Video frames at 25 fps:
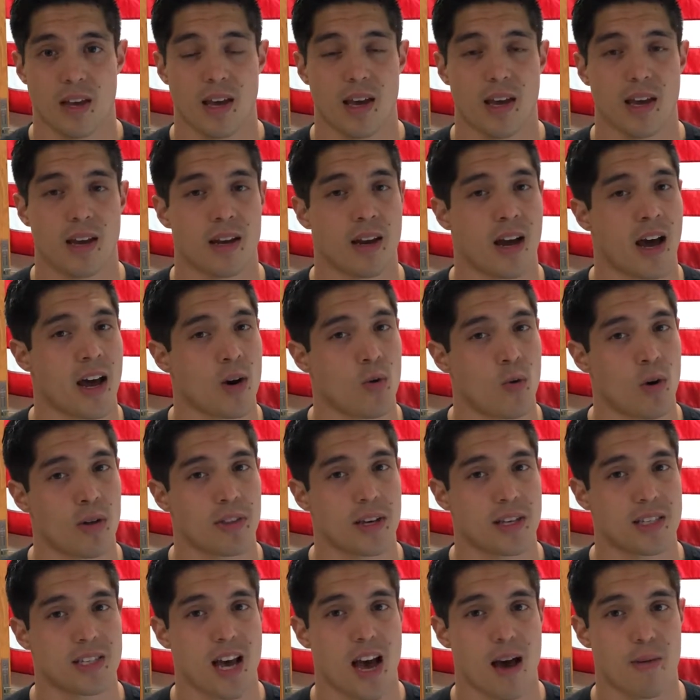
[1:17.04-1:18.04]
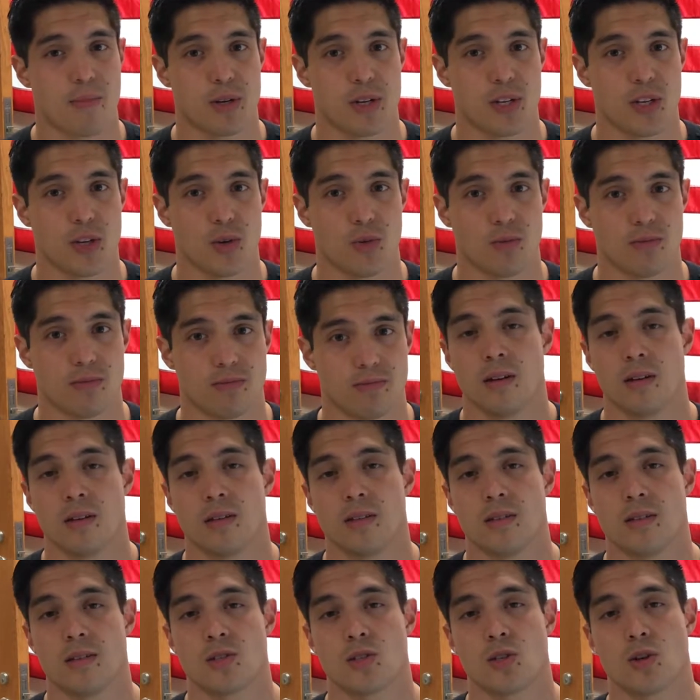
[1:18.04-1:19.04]
And I don't want that to happen to you.
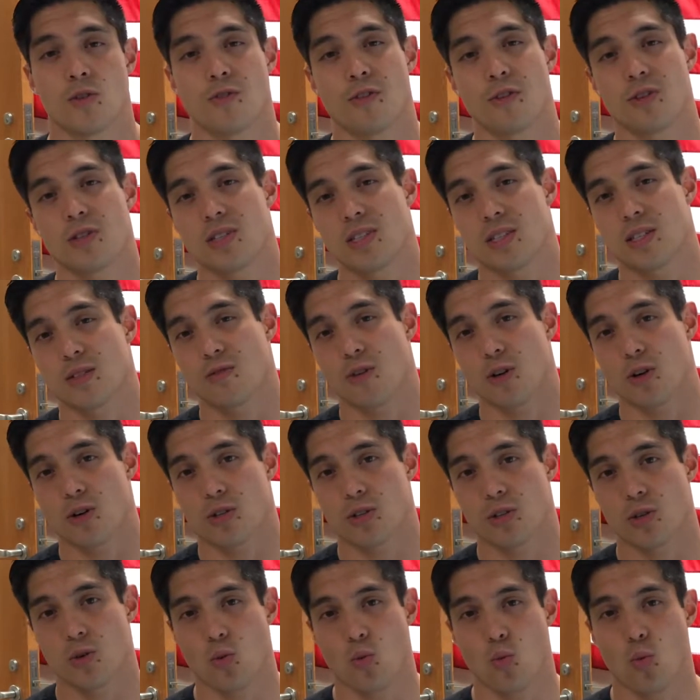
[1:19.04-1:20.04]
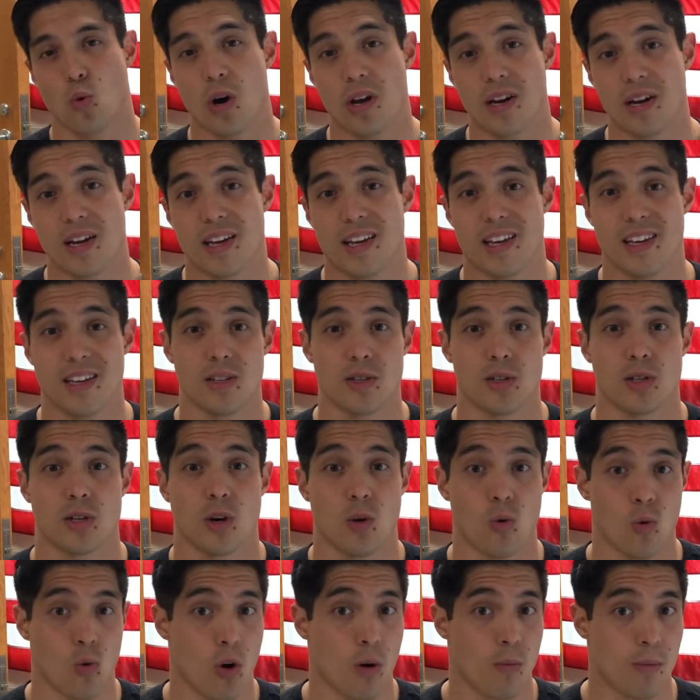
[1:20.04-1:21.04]
So first things first, what is
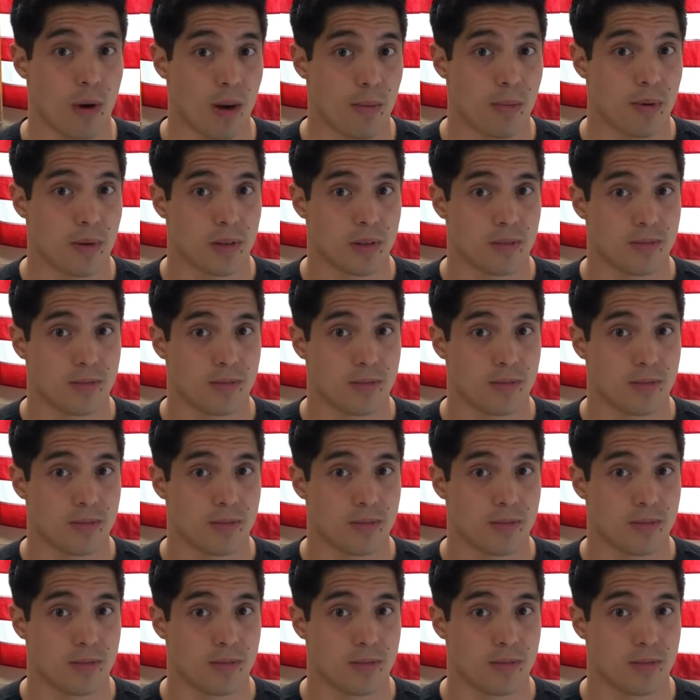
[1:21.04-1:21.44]
a warm-up?